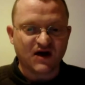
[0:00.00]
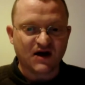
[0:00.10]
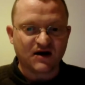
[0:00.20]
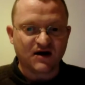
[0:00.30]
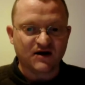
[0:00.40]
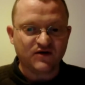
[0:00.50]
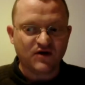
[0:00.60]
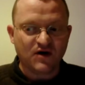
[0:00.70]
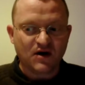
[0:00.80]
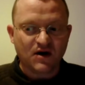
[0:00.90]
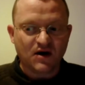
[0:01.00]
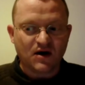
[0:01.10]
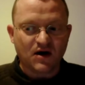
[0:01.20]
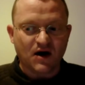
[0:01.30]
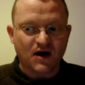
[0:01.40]
English
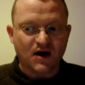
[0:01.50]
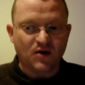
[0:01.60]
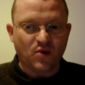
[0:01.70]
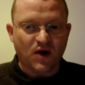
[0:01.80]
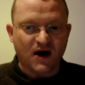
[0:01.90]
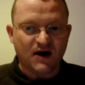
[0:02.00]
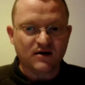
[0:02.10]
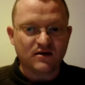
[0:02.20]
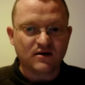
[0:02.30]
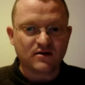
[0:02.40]
where